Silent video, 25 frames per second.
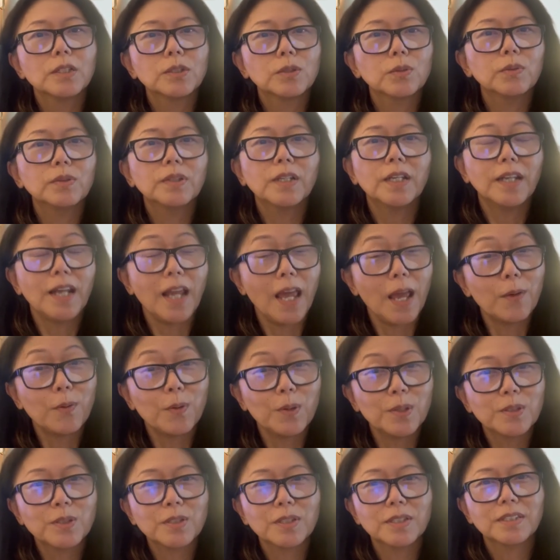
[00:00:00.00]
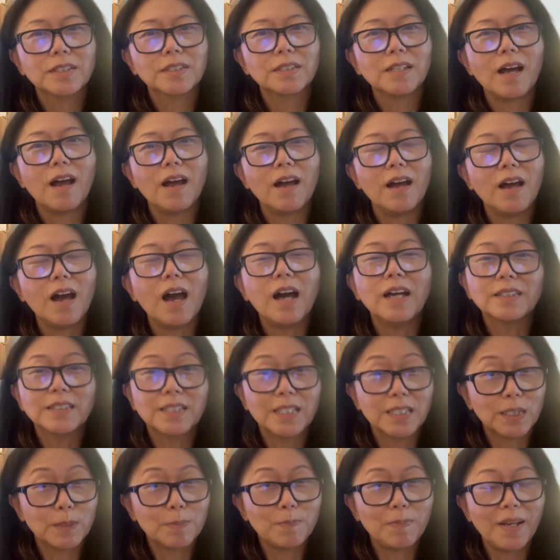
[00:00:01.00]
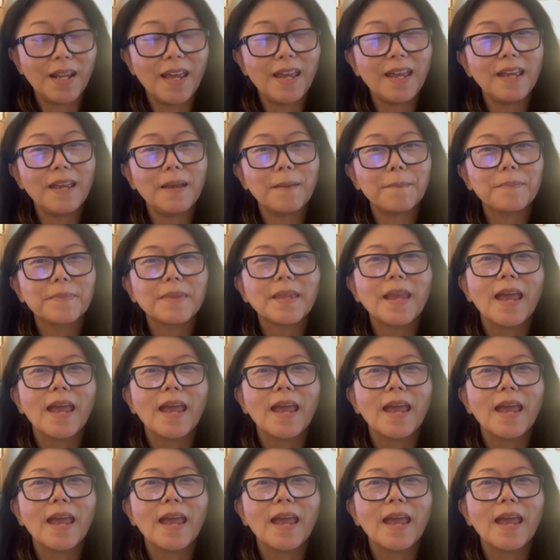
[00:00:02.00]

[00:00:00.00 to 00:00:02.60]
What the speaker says: to the languages on display